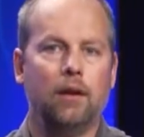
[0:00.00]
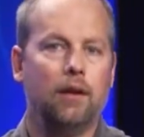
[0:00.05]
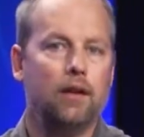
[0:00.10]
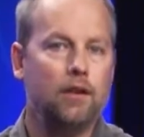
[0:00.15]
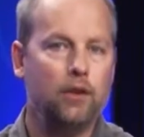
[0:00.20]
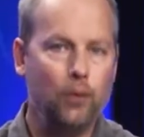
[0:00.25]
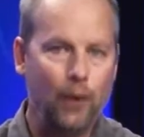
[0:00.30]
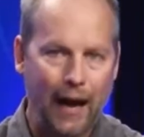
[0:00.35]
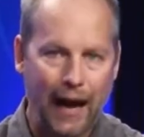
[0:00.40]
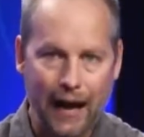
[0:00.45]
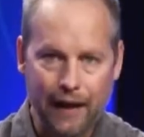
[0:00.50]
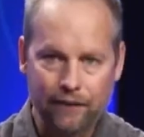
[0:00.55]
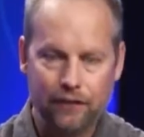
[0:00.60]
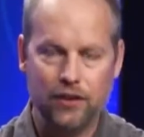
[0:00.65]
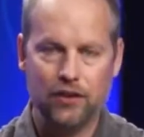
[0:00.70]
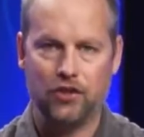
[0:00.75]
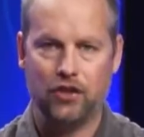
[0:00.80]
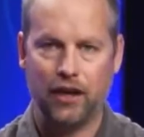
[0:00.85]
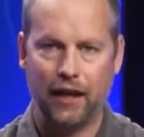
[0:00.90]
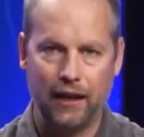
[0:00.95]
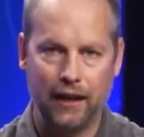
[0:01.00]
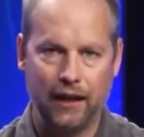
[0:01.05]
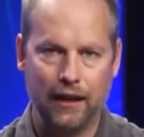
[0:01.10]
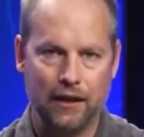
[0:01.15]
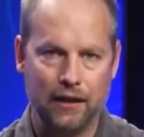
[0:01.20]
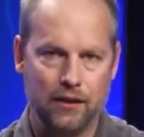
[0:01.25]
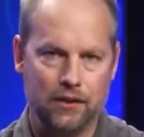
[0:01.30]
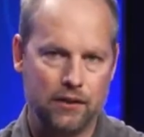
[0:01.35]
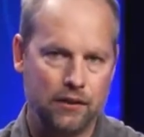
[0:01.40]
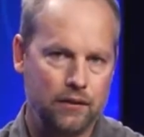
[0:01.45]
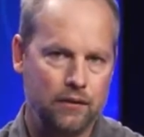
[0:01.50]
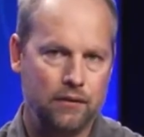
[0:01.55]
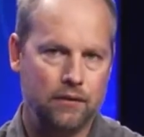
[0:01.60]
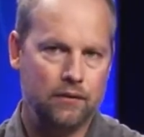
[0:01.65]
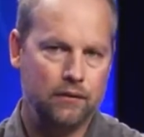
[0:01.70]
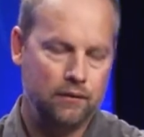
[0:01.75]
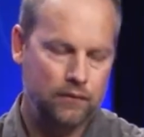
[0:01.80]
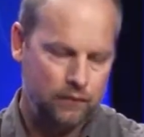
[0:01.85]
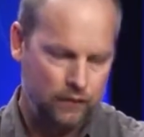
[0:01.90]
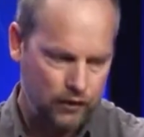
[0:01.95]
you have to change
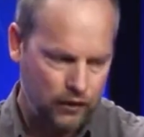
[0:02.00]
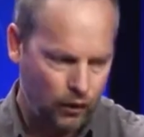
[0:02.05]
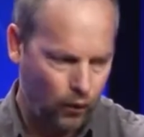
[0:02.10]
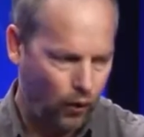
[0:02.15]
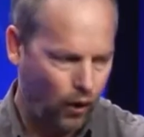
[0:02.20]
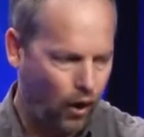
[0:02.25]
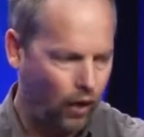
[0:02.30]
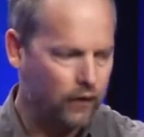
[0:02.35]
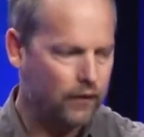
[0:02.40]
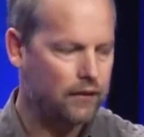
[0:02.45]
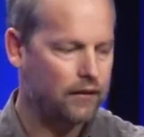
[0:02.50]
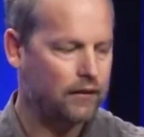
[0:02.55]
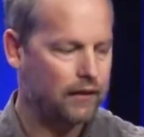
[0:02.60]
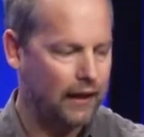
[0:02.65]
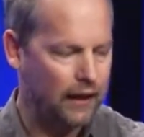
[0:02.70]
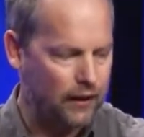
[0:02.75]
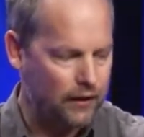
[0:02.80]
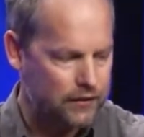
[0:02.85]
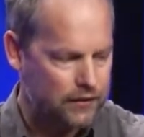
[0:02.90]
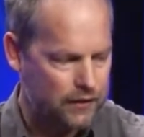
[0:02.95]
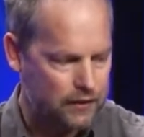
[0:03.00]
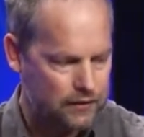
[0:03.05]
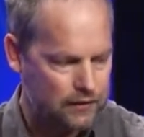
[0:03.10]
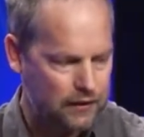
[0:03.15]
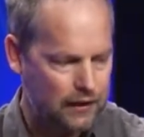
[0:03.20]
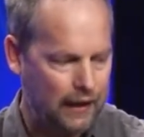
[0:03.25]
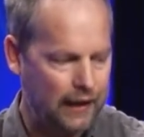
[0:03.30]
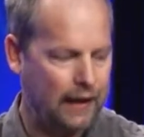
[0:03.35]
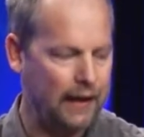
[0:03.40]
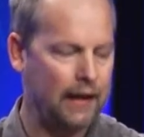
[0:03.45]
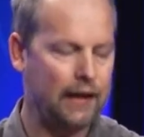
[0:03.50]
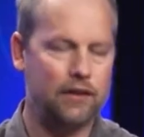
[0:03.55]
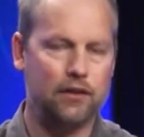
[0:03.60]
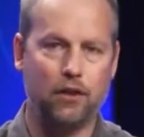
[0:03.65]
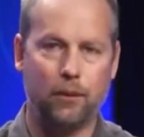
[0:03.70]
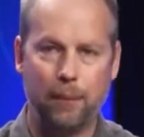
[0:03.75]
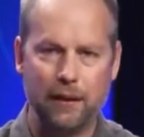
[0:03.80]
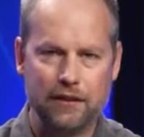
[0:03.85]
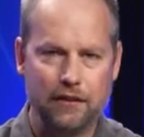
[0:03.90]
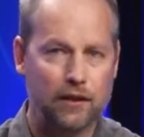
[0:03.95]
all this analysis, and
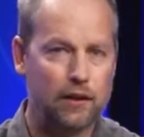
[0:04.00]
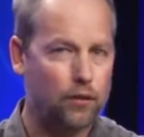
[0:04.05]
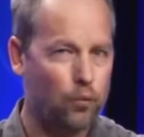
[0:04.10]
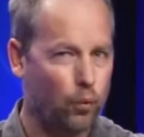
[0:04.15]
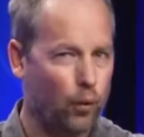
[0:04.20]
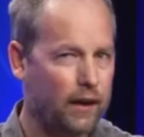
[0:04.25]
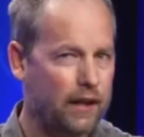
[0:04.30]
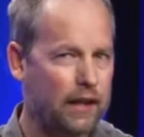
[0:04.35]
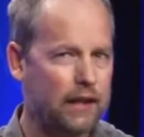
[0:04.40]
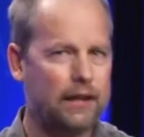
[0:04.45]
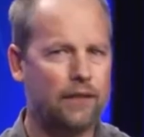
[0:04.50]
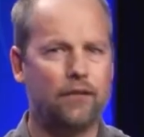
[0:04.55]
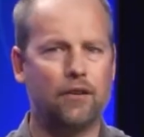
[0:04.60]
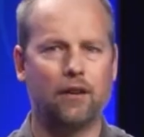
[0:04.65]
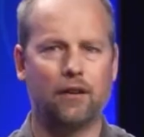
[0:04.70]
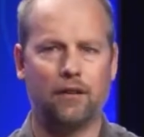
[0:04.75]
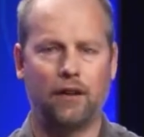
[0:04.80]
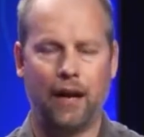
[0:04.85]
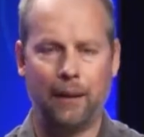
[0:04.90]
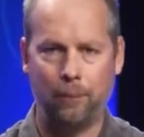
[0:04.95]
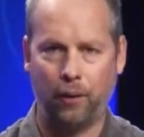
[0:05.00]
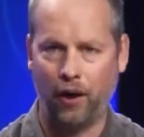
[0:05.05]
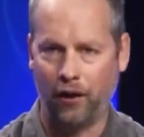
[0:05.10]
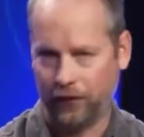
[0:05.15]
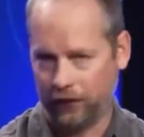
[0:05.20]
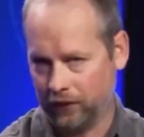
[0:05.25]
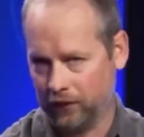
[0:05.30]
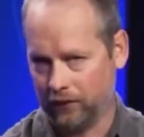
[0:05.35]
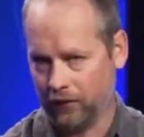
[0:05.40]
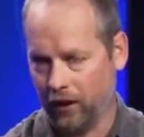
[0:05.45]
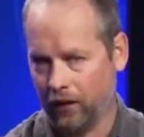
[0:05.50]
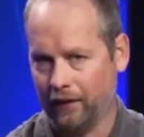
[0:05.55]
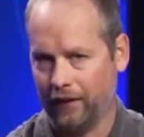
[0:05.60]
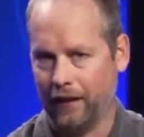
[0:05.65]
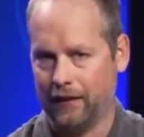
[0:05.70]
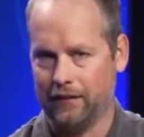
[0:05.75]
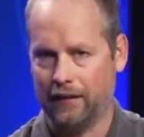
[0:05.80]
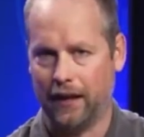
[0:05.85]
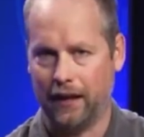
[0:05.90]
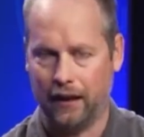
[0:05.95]
you're basically running a different hypothesis on
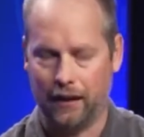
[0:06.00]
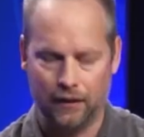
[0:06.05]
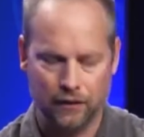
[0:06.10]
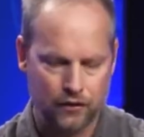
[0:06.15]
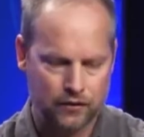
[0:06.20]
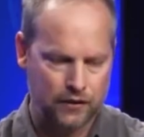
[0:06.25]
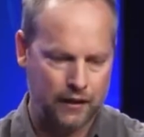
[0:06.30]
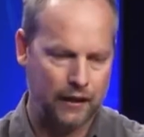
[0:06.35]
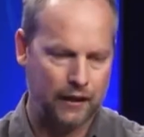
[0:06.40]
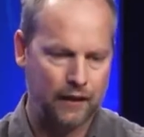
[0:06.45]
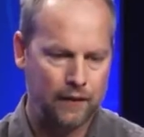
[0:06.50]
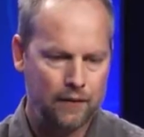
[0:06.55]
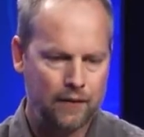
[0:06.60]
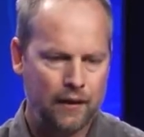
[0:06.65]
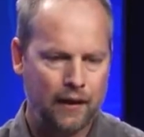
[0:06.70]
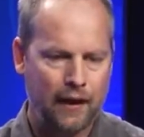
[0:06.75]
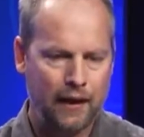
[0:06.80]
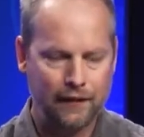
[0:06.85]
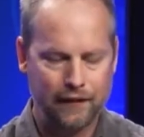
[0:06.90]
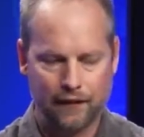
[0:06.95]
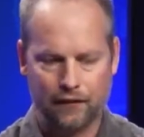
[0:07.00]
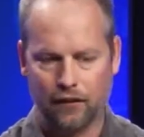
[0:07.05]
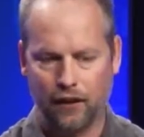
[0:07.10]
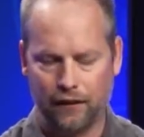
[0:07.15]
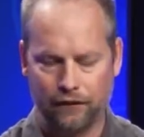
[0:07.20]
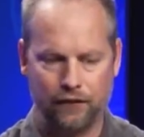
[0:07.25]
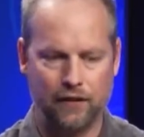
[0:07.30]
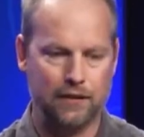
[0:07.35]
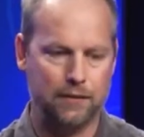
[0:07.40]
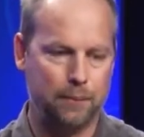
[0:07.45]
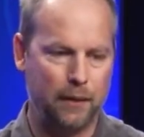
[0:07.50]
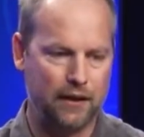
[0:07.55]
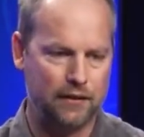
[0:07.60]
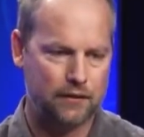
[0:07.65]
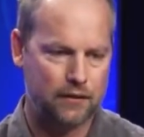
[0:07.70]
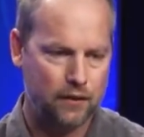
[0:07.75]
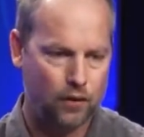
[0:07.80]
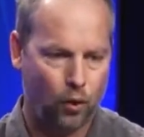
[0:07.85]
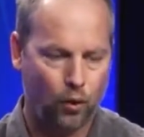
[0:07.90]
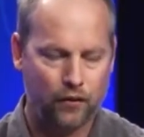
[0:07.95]
that data. You're saying, hey, this line fits
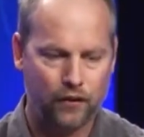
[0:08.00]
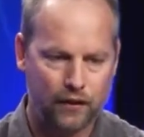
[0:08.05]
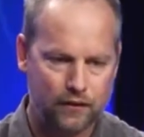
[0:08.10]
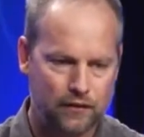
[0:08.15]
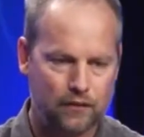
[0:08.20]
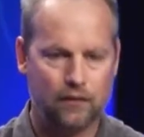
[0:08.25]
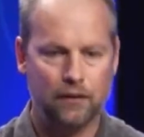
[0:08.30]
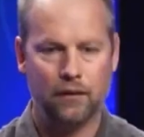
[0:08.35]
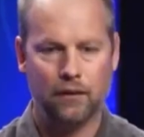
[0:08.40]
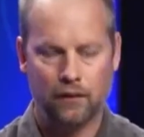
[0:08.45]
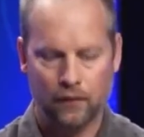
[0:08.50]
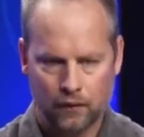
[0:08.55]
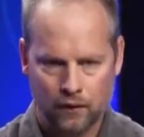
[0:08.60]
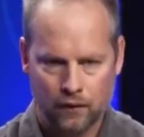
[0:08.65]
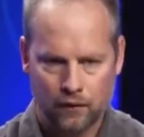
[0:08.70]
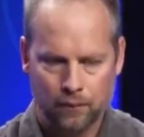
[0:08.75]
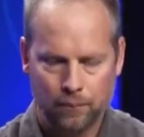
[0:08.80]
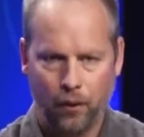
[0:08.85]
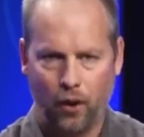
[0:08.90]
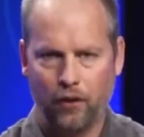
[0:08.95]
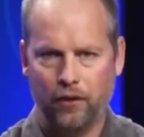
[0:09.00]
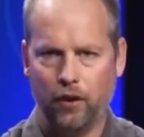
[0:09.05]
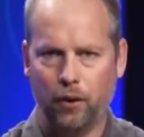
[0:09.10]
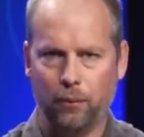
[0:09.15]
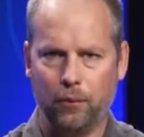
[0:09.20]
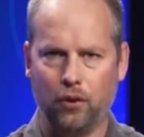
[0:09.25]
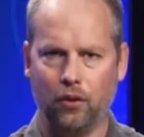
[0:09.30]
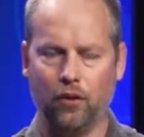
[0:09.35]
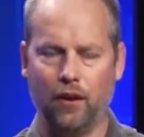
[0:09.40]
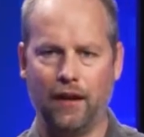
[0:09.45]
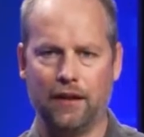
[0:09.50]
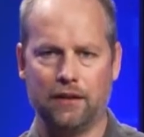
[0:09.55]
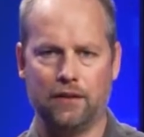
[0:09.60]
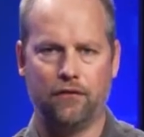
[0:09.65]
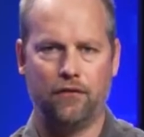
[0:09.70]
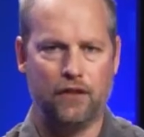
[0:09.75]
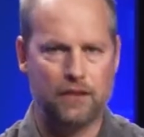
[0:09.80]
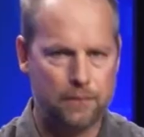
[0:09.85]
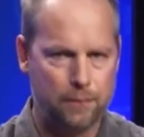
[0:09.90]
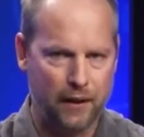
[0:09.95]
best, or this polynomial line
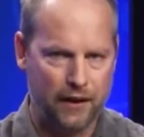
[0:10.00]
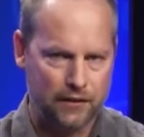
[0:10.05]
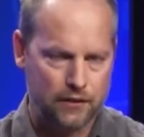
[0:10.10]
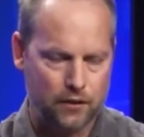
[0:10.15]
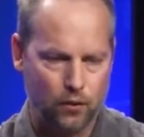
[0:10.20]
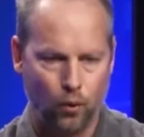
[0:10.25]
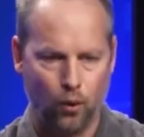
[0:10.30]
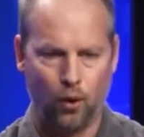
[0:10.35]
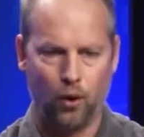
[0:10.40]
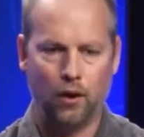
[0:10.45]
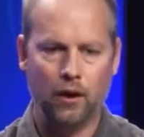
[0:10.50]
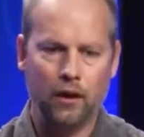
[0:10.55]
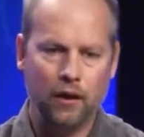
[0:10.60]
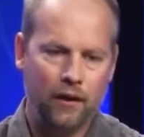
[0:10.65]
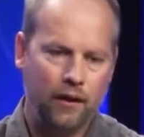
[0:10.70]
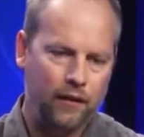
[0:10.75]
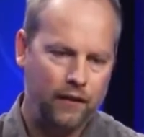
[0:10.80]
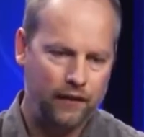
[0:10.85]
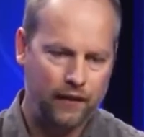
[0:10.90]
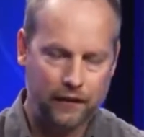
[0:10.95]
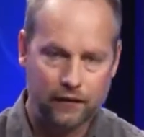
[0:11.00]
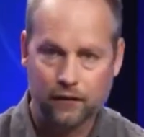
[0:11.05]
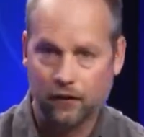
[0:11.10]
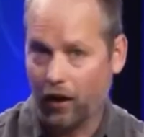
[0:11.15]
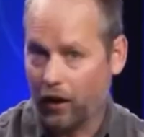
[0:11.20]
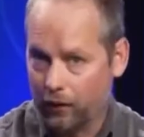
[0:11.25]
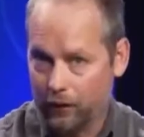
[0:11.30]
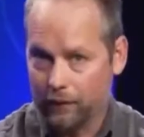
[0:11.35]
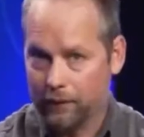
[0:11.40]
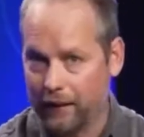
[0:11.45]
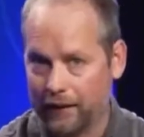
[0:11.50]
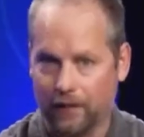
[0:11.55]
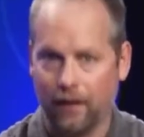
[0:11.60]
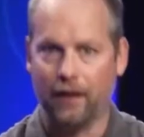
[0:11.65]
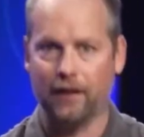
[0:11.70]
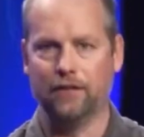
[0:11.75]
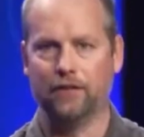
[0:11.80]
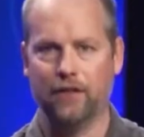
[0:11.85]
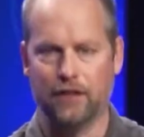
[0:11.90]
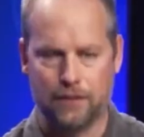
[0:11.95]
fits best, or this logarithmic
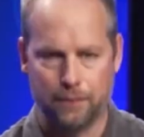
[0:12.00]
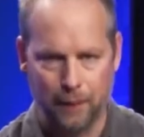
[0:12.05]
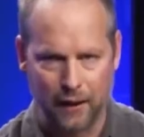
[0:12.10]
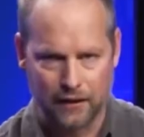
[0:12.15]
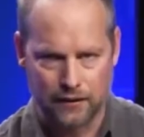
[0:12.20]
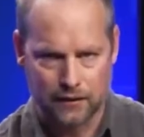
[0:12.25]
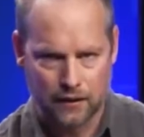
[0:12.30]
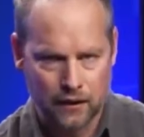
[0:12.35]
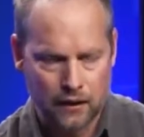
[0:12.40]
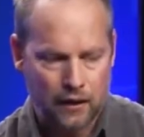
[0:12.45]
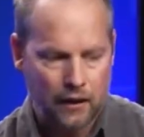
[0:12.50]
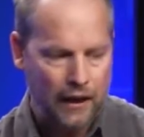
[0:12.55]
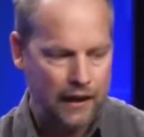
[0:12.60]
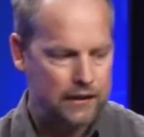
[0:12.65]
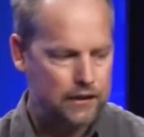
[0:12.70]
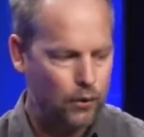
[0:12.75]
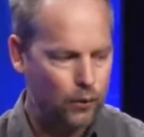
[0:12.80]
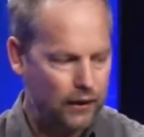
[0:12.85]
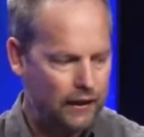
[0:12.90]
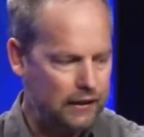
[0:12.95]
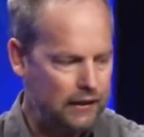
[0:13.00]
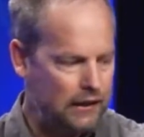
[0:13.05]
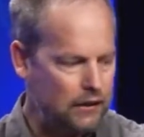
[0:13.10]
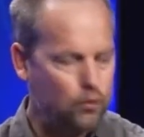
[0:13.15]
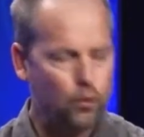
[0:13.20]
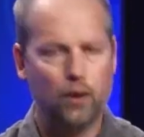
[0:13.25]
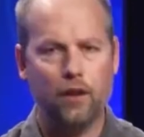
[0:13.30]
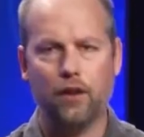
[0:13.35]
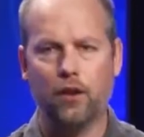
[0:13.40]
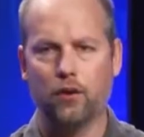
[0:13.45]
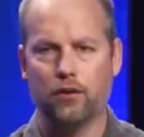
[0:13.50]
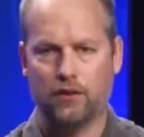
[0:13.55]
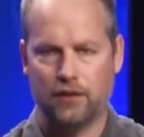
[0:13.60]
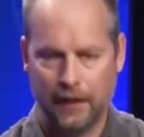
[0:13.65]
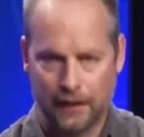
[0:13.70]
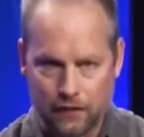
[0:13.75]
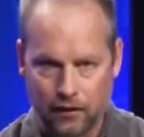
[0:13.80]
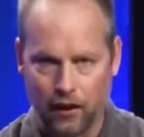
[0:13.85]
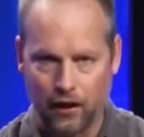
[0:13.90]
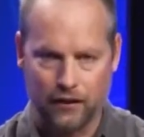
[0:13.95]
line fits best. And so each one of those
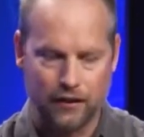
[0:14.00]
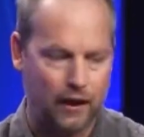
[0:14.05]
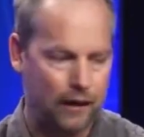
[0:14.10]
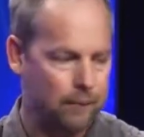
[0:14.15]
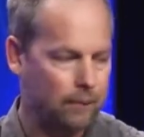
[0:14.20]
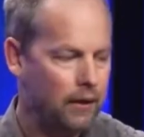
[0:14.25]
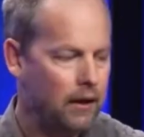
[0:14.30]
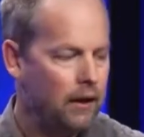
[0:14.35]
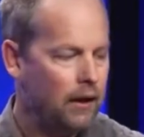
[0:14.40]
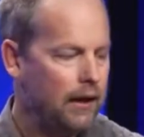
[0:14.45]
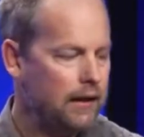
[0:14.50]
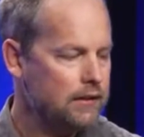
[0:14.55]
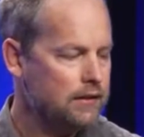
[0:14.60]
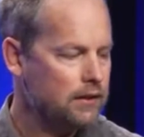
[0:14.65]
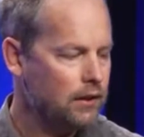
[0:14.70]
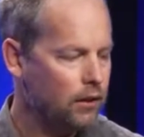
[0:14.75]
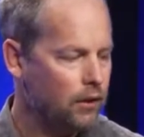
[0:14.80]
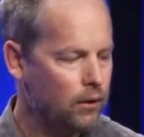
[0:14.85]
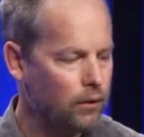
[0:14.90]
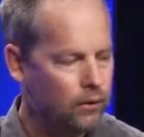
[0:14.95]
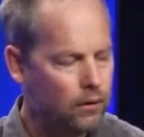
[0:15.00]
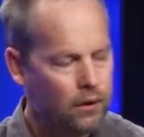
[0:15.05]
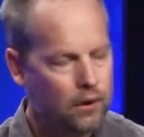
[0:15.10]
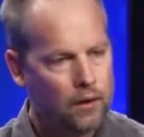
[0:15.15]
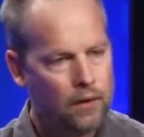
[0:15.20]
takes a lot of time. And so